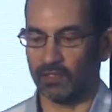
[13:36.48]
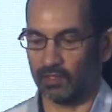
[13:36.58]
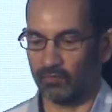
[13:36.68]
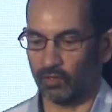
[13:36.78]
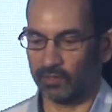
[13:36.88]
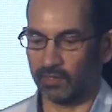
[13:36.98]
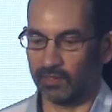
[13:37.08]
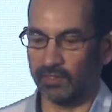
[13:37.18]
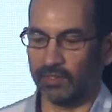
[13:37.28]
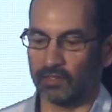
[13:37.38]

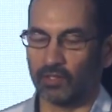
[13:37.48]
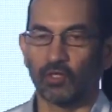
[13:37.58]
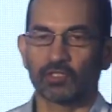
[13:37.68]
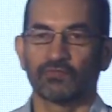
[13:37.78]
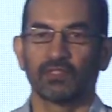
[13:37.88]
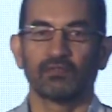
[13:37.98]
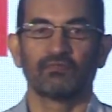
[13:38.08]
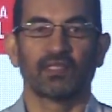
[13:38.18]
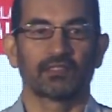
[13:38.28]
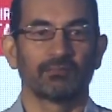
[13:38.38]
volatility and cost with
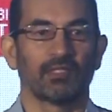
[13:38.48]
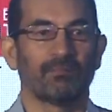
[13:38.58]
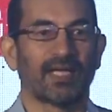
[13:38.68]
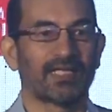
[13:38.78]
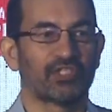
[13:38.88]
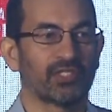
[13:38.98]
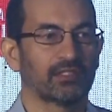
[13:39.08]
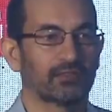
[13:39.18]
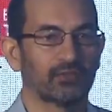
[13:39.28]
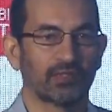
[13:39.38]
flexible
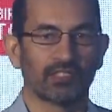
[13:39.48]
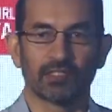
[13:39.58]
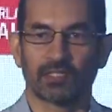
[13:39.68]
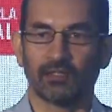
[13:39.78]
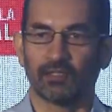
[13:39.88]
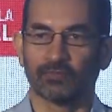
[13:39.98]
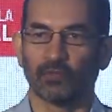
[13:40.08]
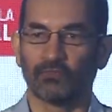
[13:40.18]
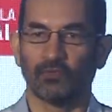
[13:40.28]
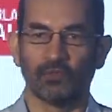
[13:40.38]
packaging. You can design this
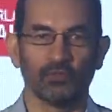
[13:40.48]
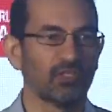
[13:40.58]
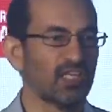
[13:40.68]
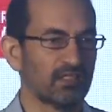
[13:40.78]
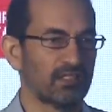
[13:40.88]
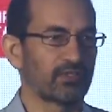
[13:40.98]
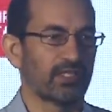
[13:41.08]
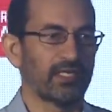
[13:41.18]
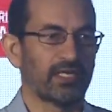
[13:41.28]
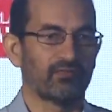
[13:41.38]
portfolio
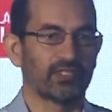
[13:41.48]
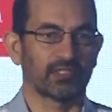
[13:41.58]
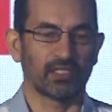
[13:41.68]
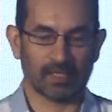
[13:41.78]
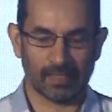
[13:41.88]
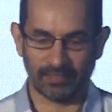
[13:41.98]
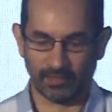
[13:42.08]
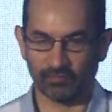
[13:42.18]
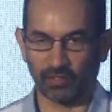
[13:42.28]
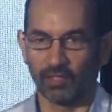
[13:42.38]
literally at every single client
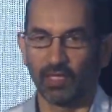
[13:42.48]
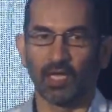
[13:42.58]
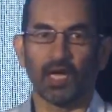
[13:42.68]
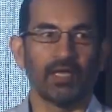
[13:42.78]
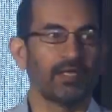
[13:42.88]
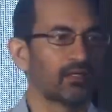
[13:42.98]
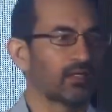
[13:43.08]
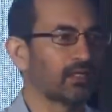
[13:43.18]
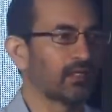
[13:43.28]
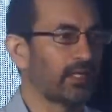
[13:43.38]
level. I
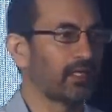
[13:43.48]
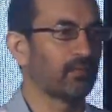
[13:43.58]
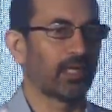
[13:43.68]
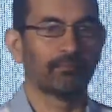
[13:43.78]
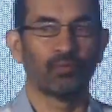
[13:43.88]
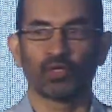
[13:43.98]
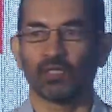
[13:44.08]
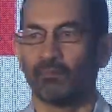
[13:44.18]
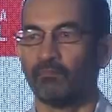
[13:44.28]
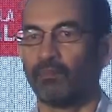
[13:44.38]
run in my book
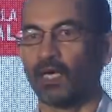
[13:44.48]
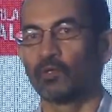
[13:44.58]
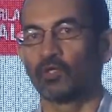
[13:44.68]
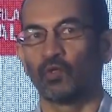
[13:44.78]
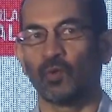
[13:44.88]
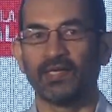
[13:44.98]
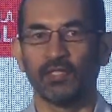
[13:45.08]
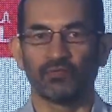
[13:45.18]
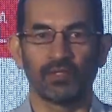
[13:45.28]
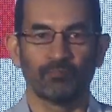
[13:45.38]
about
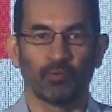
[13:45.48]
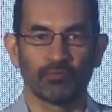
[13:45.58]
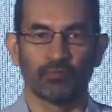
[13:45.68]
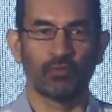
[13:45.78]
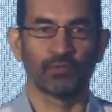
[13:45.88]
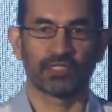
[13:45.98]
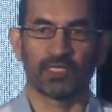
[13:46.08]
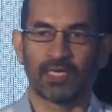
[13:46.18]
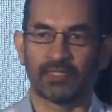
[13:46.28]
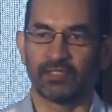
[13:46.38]
23 portfolios
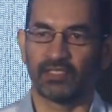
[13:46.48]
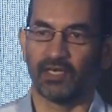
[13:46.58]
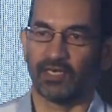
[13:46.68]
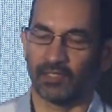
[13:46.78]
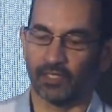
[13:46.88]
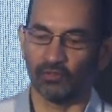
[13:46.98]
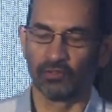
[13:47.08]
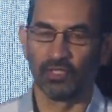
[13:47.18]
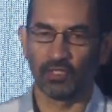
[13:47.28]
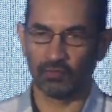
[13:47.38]
single-handedly right now,
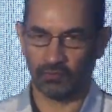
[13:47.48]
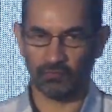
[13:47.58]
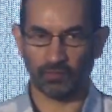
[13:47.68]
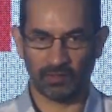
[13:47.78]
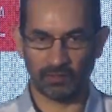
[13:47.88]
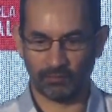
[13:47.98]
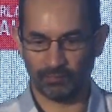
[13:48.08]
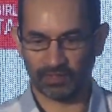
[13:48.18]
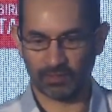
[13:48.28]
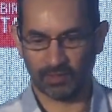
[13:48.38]
following
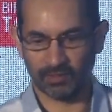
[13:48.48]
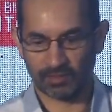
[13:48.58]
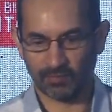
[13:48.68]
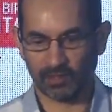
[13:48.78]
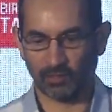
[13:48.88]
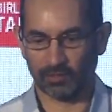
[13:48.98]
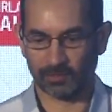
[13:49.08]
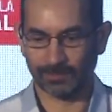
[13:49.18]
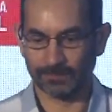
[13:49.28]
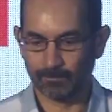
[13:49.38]
basically this
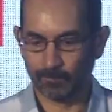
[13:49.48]
methodology,